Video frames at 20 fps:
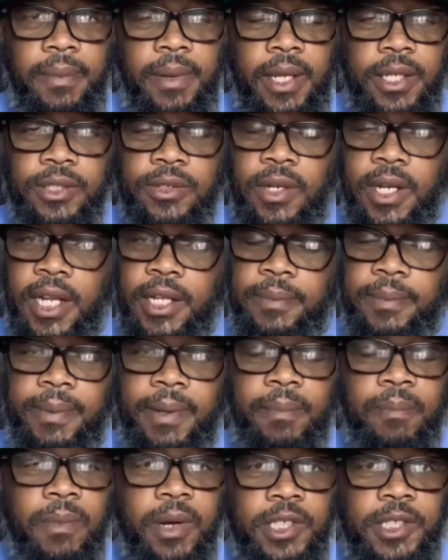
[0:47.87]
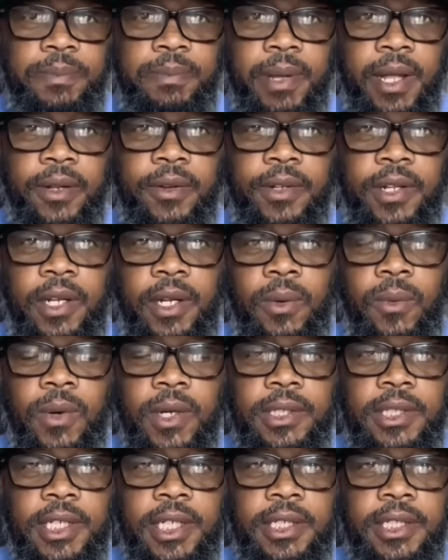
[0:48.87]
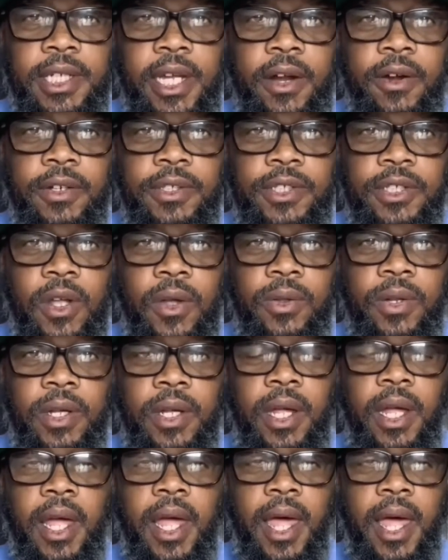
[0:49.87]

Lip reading: He's going to have to be much better than he was against Arizona.